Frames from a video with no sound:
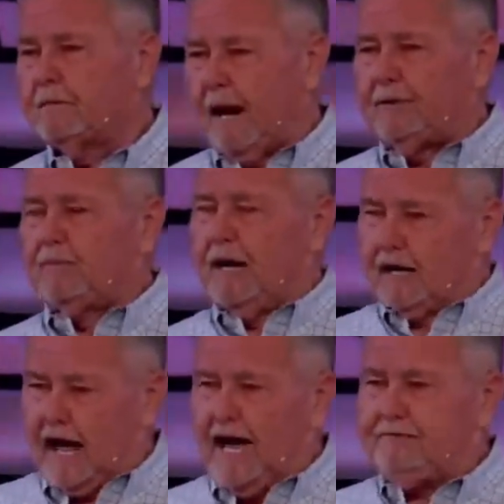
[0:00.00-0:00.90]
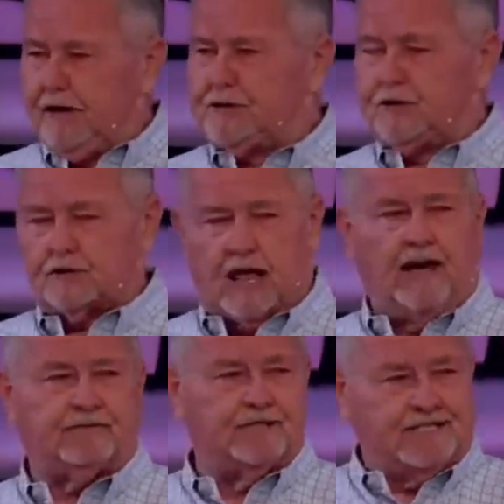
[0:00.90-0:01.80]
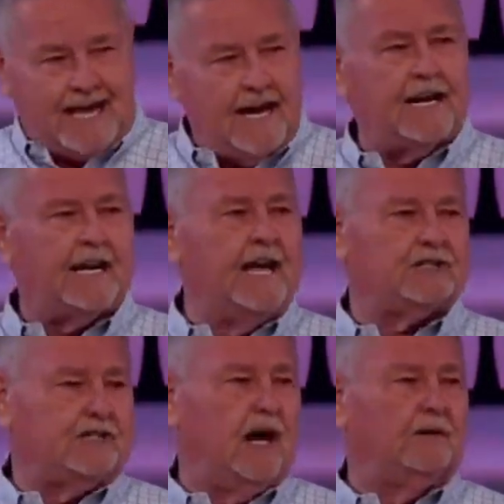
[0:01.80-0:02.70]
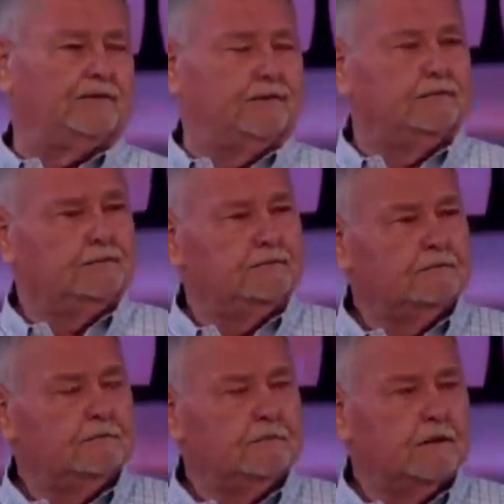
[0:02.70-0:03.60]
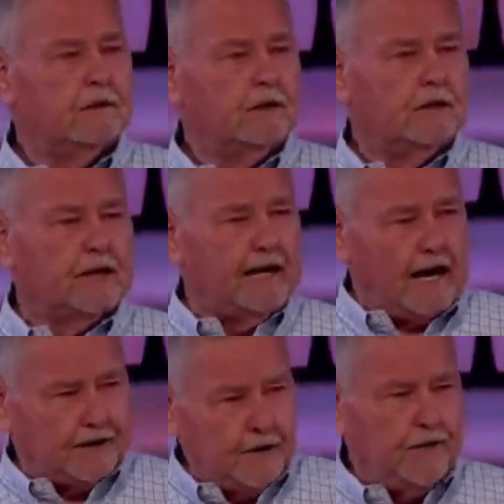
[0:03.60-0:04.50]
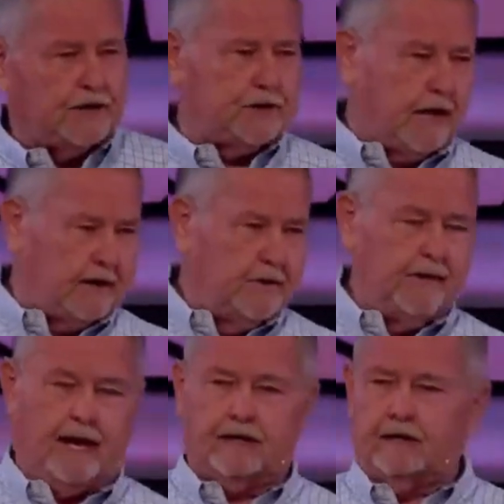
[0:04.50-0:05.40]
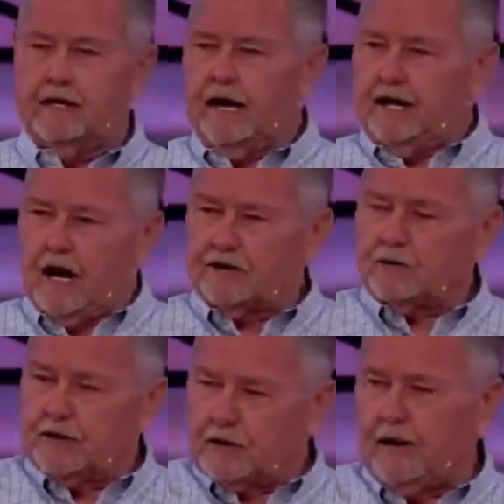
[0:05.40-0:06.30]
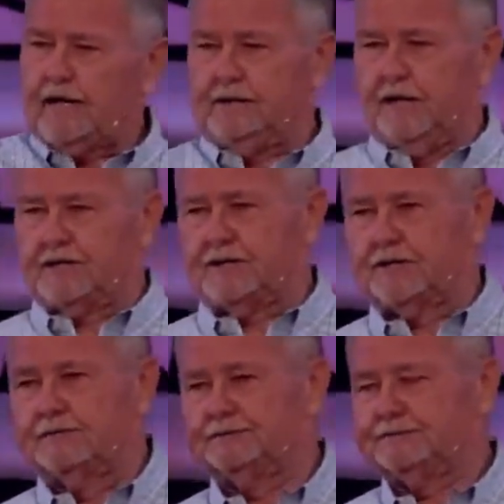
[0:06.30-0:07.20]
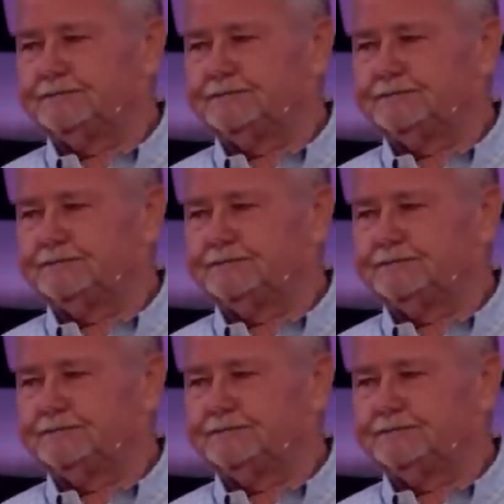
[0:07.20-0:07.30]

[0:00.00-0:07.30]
But I'm talking about life issues, life day to day stuff. Can I do this? Should I do that? And God's going to direct us.